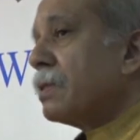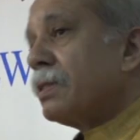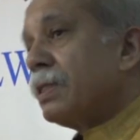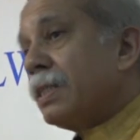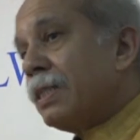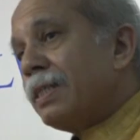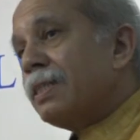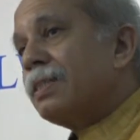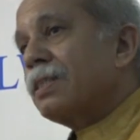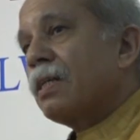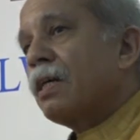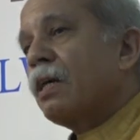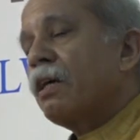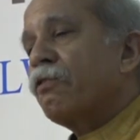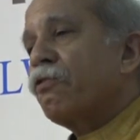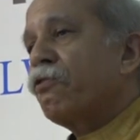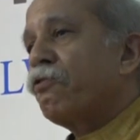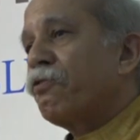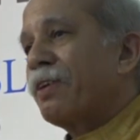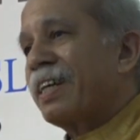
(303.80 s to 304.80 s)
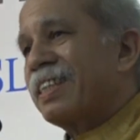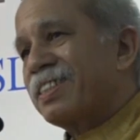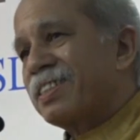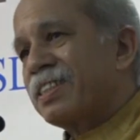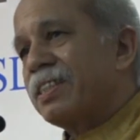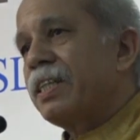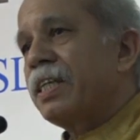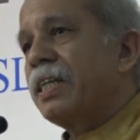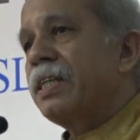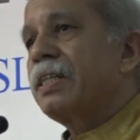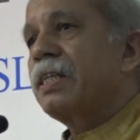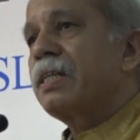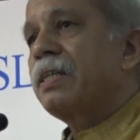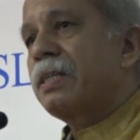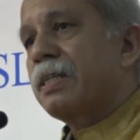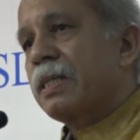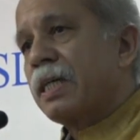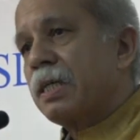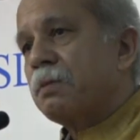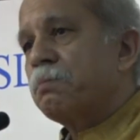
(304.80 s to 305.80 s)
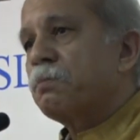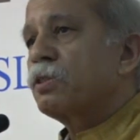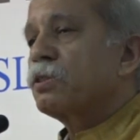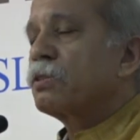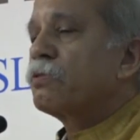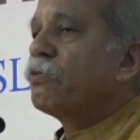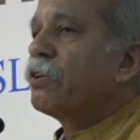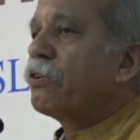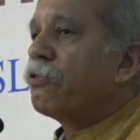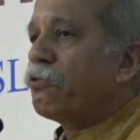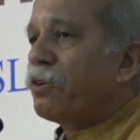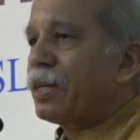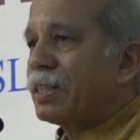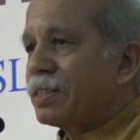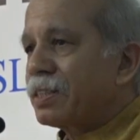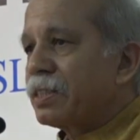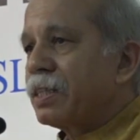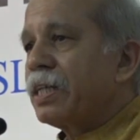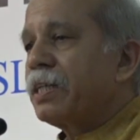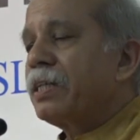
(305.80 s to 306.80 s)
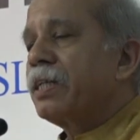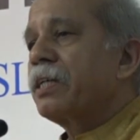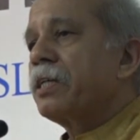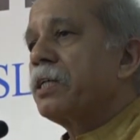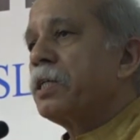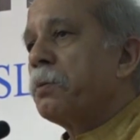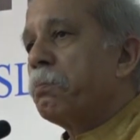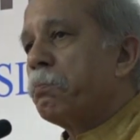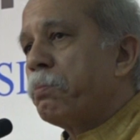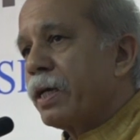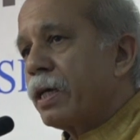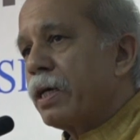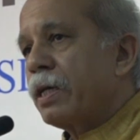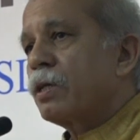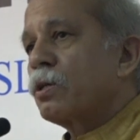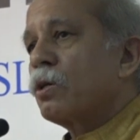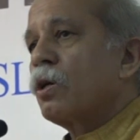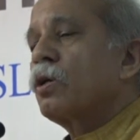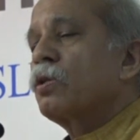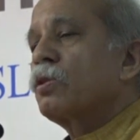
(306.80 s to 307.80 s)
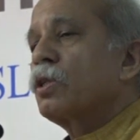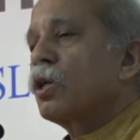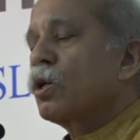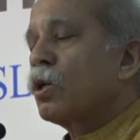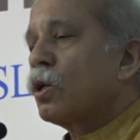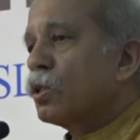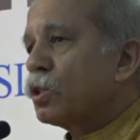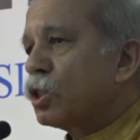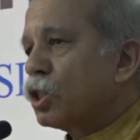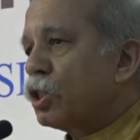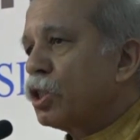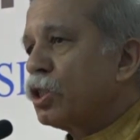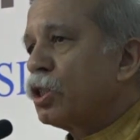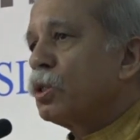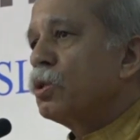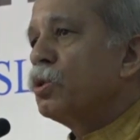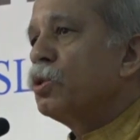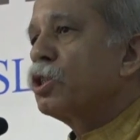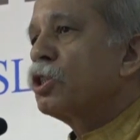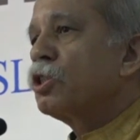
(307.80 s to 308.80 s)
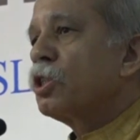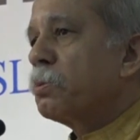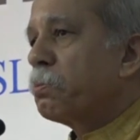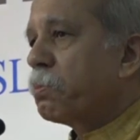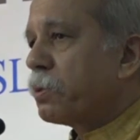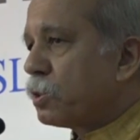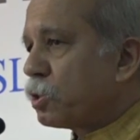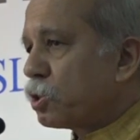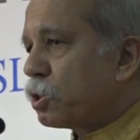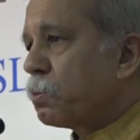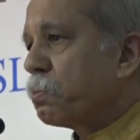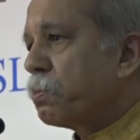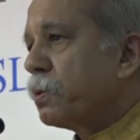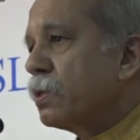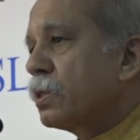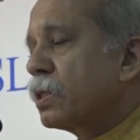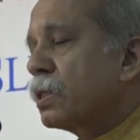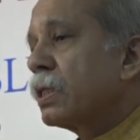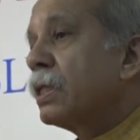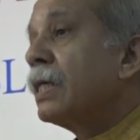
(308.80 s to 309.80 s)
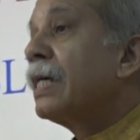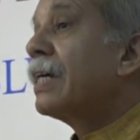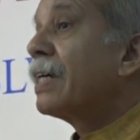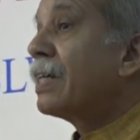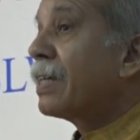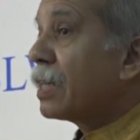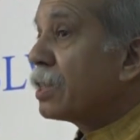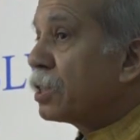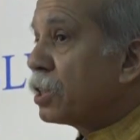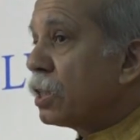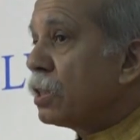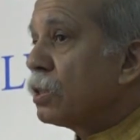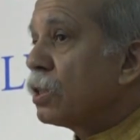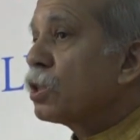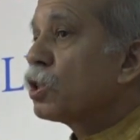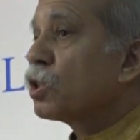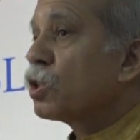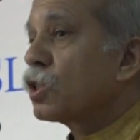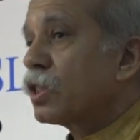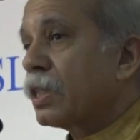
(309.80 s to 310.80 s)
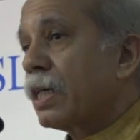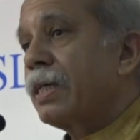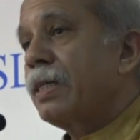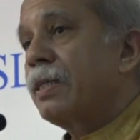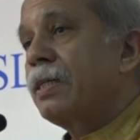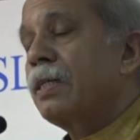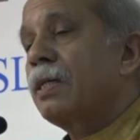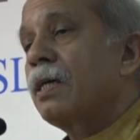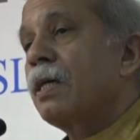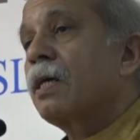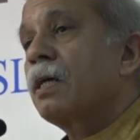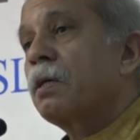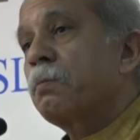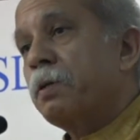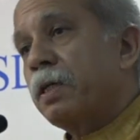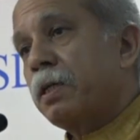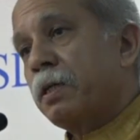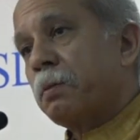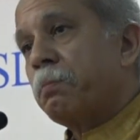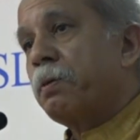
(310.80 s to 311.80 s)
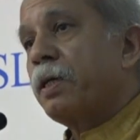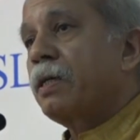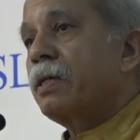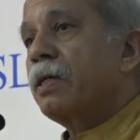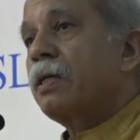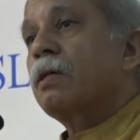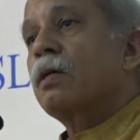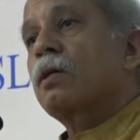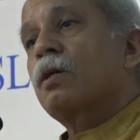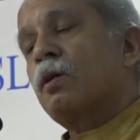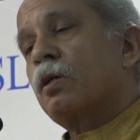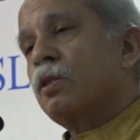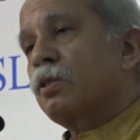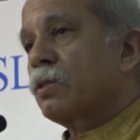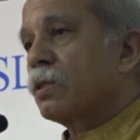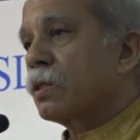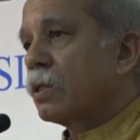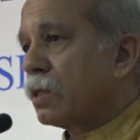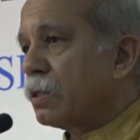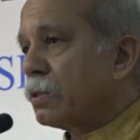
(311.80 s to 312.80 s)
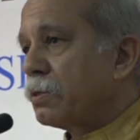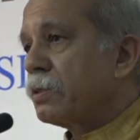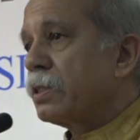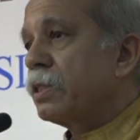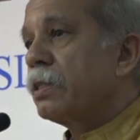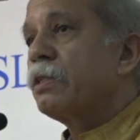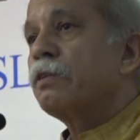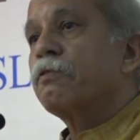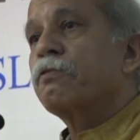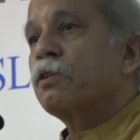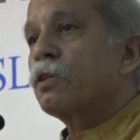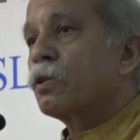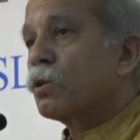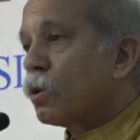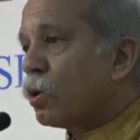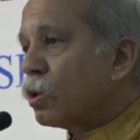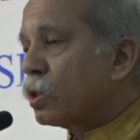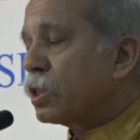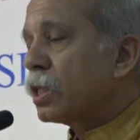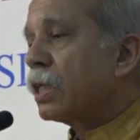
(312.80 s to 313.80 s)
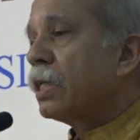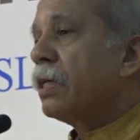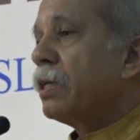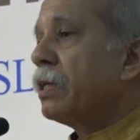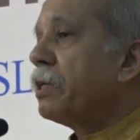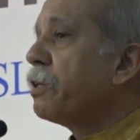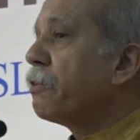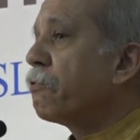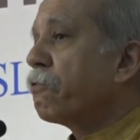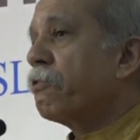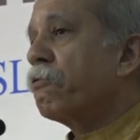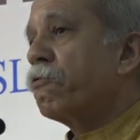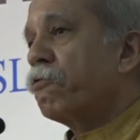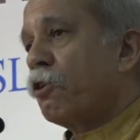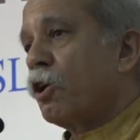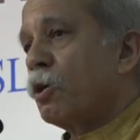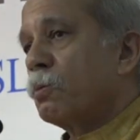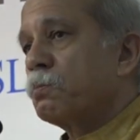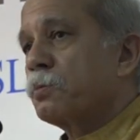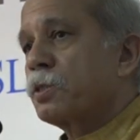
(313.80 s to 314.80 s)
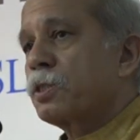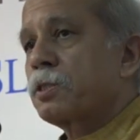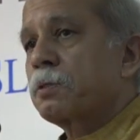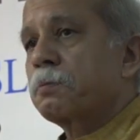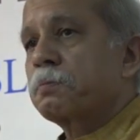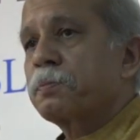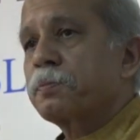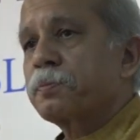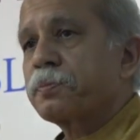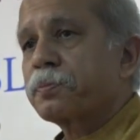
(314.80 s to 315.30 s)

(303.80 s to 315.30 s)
These are fascinating times, a fascinating debate on the constitutional principles touching the society are being debated across the country in different courts, in different forms.